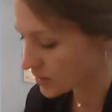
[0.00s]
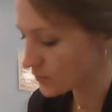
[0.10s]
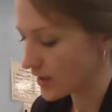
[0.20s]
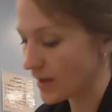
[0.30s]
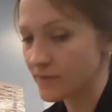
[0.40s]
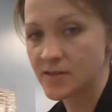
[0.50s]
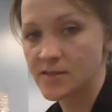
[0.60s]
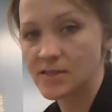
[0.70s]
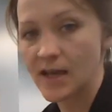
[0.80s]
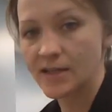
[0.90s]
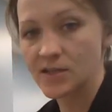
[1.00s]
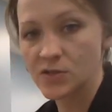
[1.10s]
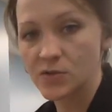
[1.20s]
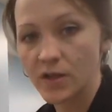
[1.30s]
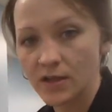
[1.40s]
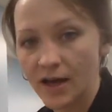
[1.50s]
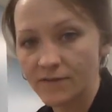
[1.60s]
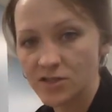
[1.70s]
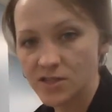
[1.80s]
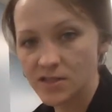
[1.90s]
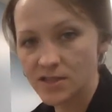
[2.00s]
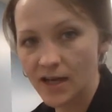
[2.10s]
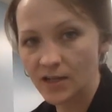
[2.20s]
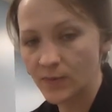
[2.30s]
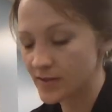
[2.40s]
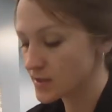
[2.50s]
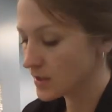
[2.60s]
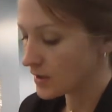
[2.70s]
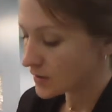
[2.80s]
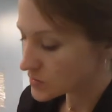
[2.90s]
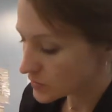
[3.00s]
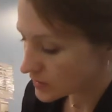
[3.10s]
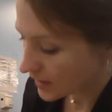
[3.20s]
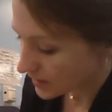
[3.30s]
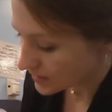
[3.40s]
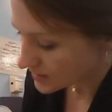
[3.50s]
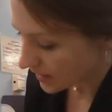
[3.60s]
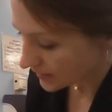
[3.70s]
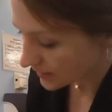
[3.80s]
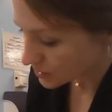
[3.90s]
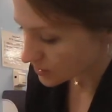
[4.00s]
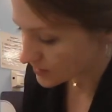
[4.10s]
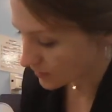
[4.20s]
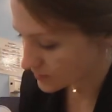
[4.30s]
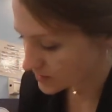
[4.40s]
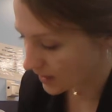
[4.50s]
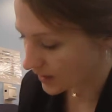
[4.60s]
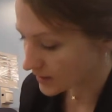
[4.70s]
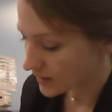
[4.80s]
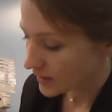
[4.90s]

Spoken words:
you may have to slide it to the left just a tiny bit so that it's hanging just outside.